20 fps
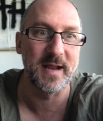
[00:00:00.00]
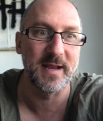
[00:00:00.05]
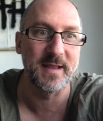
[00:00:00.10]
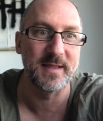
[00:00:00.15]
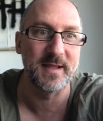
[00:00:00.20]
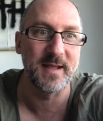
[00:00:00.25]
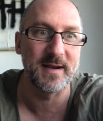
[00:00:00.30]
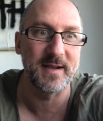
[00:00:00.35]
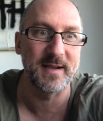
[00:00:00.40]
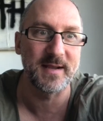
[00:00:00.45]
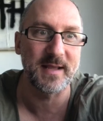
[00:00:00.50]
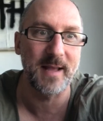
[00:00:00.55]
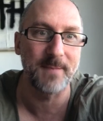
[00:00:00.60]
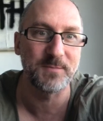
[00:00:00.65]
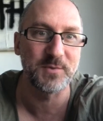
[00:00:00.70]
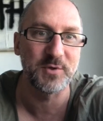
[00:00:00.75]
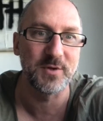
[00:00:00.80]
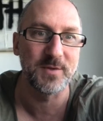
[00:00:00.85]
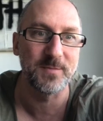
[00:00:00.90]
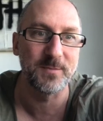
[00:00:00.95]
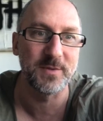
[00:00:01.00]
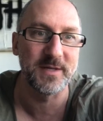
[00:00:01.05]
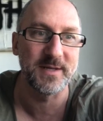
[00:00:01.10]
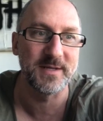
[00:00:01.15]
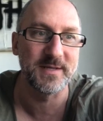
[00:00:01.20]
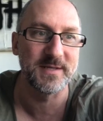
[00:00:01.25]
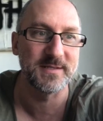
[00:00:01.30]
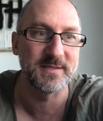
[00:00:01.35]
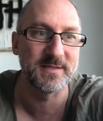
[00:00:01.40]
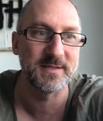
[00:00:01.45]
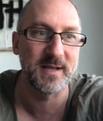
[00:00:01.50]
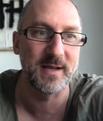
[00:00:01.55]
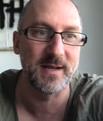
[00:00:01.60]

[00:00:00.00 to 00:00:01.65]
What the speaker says: and then I kept doing plays